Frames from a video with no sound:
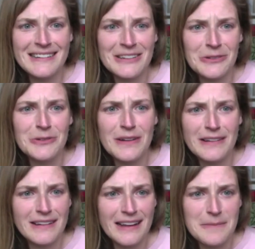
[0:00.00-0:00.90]
you know,
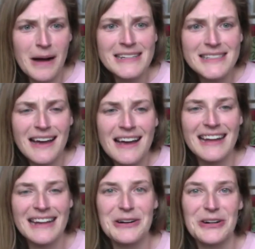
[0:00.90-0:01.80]
get my
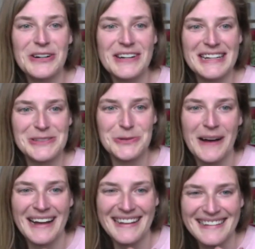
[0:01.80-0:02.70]
side heard as
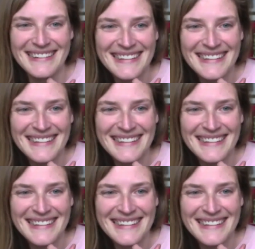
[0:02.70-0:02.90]
well.